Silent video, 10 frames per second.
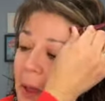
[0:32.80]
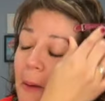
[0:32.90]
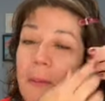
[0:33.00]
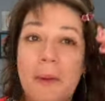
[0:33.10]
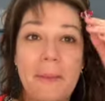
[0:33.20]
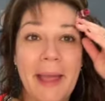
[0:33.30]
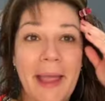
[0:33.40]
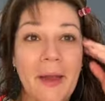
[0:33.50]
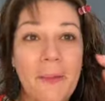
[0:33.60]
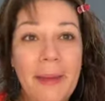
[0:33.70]
put my
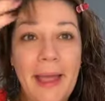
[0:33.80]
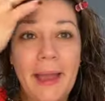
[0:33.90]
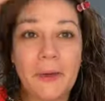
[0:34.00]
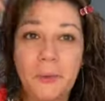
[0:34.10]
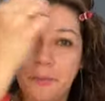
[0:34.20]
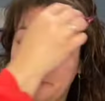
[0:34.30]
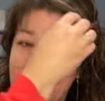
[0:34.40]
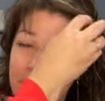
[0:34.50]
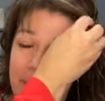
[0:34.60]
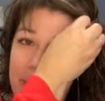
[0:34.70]
hair back. Oh,
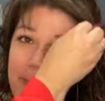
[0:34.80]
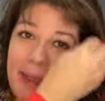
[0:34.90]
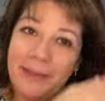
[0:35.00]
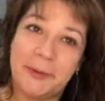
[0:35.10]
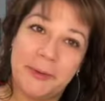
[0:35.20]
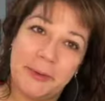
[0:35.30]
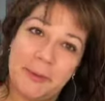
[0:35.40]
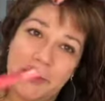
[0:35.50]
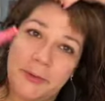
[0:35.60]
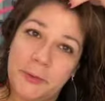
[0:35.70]
my bangs are a little
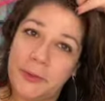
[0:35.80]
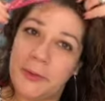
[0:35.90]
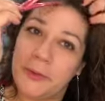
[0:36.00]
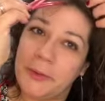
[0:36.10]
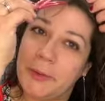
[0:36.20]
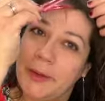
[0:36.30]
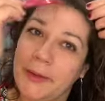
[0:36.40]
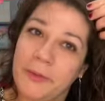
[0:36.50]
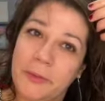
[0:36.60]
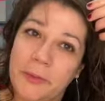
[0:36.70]
bit shorter, so I
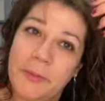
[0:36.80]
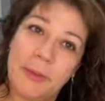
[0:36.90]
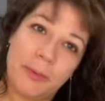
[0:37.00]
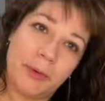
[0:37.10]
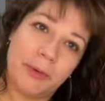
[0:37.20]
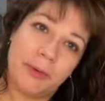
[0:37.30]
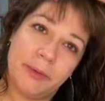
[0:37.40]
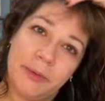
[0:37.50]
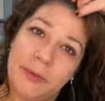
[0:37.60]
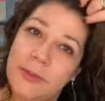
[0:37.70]
have to remember
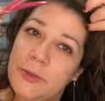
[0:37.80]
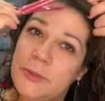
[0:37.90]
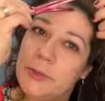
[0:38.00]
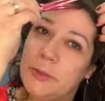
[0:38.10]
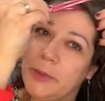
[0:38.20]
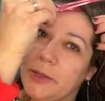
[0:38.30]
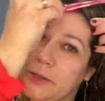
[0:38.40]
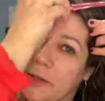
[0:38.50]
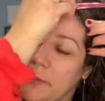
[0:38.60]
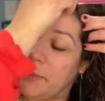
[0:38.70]
to switch
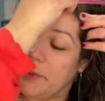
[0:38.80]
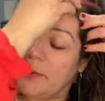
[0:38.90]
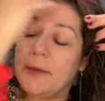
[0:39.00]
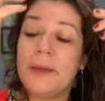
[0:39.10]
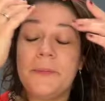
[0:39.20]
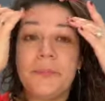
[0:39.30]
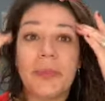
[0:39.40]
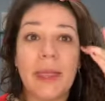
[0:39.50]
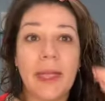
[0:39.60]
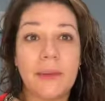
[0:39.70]
them.
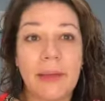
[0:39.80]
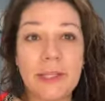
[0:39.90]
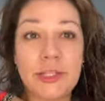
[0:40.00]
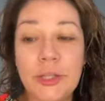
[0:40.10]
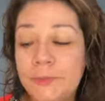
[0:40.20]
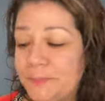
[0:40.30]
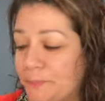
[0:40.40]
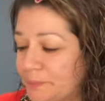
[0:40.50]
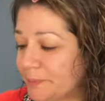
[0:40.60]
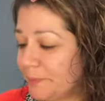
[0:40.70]
Anyway, so
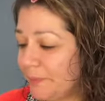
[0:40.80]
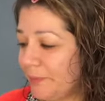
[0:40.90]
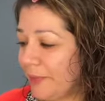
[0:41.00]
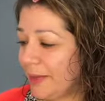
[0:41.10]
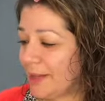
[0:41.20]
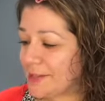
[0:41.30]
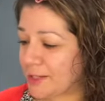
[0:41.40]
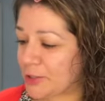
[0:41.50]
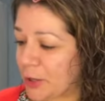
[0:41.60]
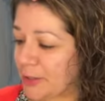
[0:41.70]
let's get
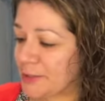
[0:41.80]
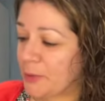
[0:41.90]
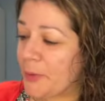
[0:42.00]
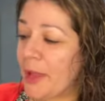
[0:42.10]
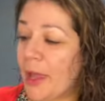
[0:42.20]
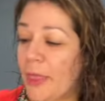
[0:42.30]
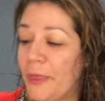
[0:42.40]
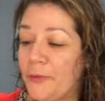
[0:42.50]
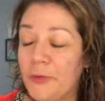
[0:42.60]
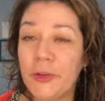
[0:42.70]
started. So the
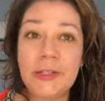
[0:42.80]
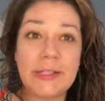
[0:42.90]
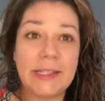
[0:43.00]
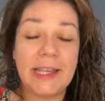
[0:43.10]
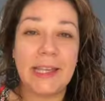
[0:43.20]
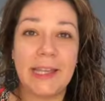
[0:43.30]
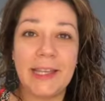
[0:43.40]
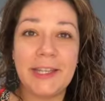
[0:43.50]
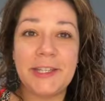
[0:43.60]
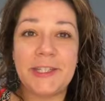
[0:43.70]
first thing
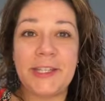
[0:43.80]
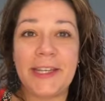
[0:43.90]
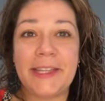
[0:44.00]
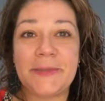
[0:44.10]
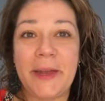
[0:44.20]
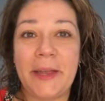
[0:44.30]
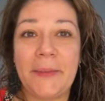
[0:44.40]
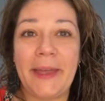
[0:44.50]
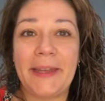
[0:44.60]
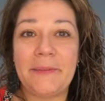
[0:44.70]
she has
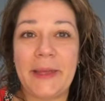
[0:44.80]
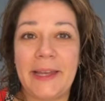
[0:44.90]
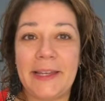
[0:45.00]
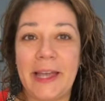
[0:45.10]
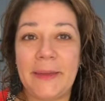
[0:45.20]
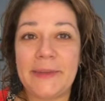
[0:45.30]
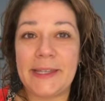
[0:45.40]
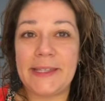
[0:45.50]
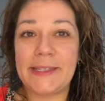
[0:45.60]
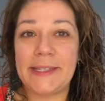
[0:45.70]
recommended many times
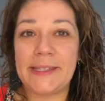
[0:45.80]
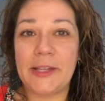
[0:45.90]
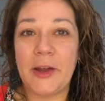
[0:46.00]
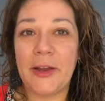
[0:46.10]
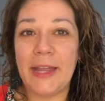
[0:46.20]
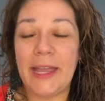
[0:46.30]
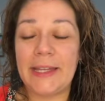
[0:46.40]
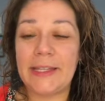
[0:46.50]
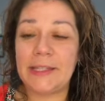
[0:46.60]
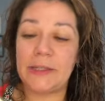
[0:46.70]
is this Hard
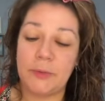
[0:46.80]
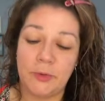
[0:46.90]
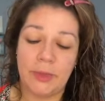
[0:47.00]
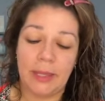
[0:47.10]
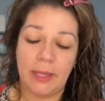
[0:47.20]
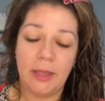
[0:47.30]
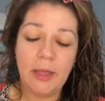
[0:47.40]
Candy Smoothing